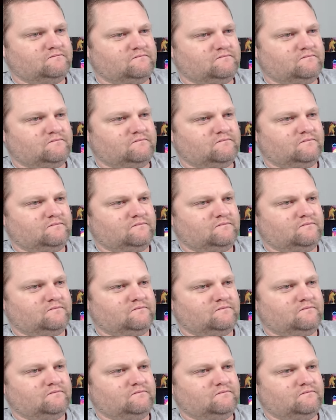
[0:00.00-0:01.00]

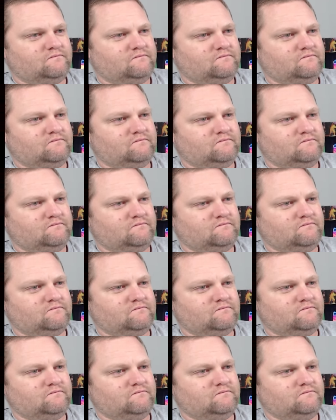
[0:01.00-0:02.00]

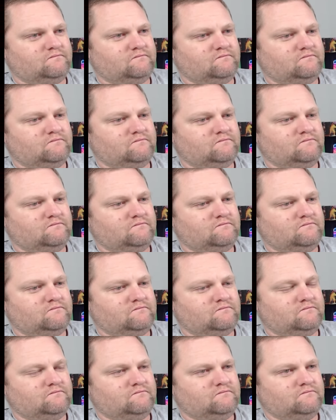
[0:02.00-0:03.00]

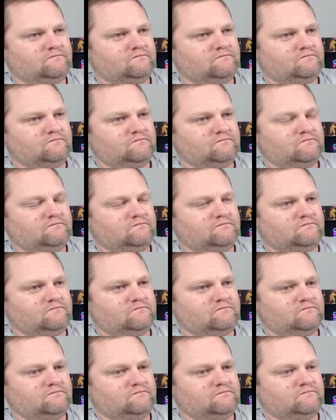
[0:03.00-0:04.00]

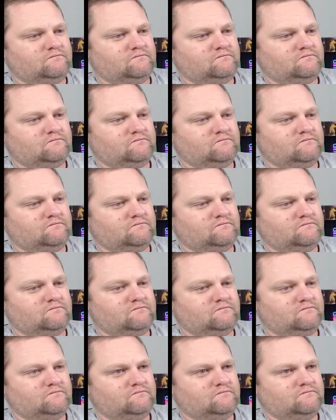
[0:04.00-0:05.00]

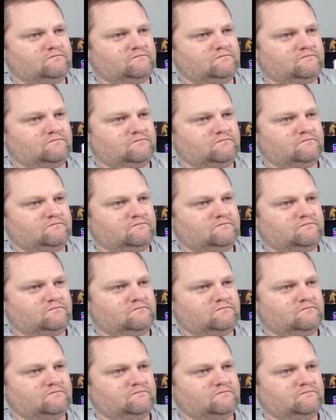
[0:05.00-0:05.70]
(silent)